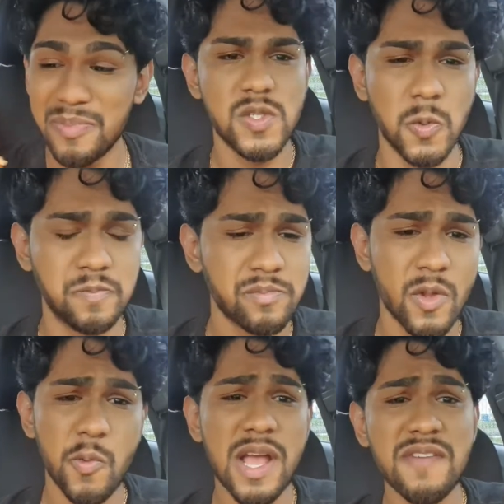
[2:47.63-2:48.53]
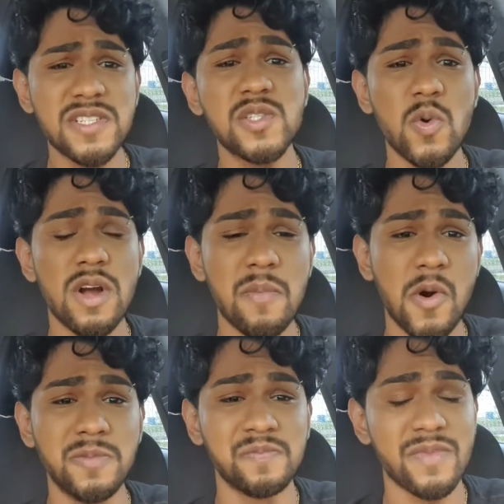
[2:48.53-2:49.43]
So we have to talk
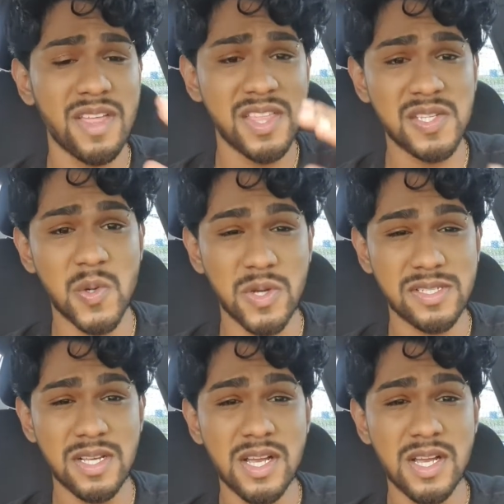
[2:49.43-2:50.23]
about the sauce.